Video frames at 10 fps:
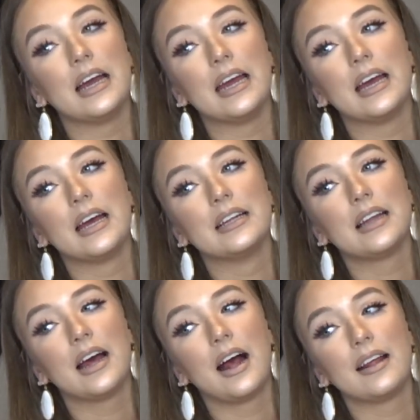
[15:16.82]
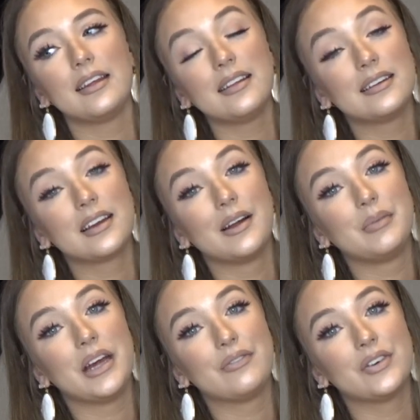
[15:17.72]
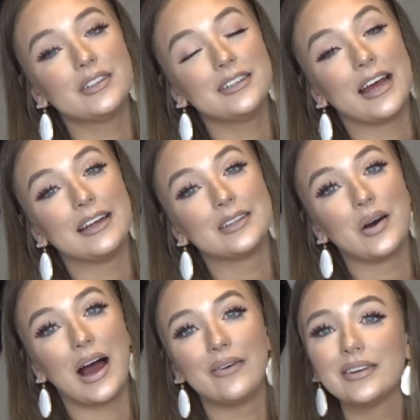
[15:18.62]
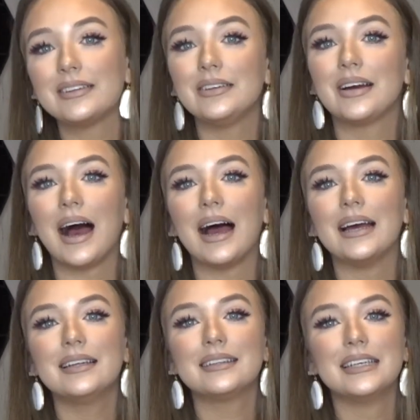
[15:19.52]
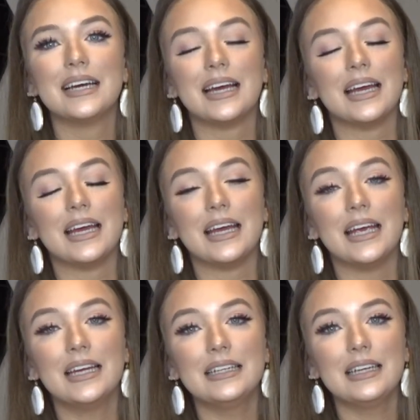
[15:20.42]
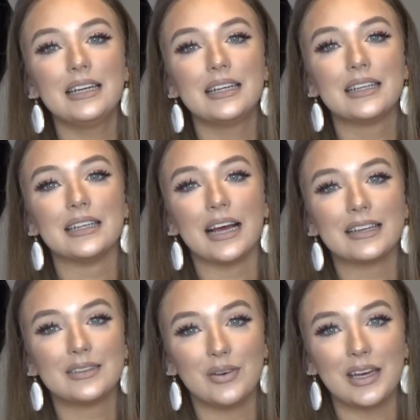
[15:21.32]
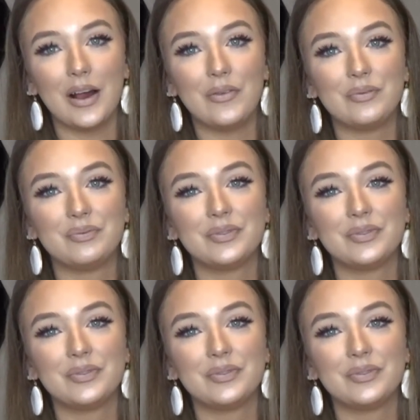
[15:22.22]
And I think that's gonna be it for today, so I will see you guys in the next video.